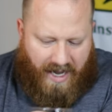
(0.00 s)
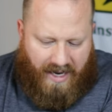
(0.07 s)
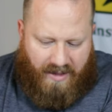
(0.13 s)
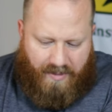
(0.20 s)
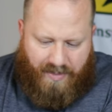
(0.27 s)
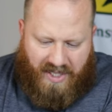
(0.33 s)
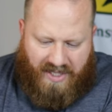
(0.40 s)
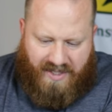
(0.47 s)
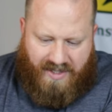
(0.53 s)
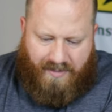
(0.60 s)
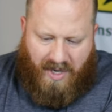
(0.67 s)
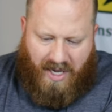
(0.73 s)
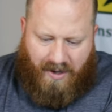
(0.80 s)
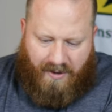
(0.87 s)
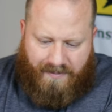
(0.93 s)
not a big
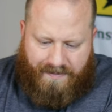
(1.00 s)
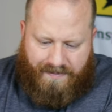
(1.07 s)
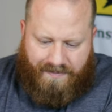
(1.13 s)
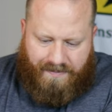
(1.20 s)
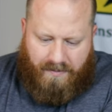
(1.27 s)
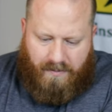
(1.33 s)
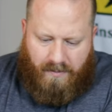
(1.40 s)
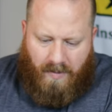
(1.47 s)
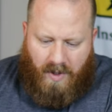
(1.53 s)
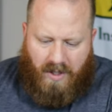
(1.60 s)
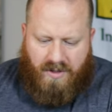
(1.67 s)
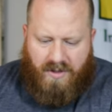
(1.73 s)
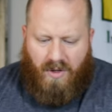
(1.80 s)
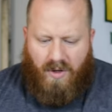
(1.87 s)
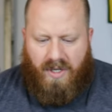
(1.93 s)
smell.
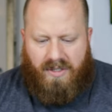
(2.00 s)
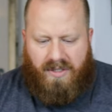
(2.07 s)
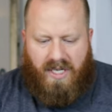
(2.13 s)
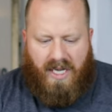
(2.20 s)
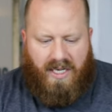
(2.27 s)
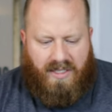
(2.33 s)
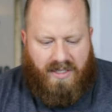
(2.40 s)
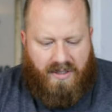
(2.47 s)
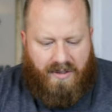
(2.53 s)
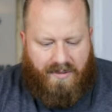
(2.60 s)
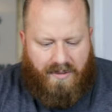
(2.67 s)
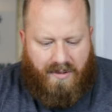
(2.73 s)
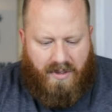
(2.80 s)
Let's go ahead and taste.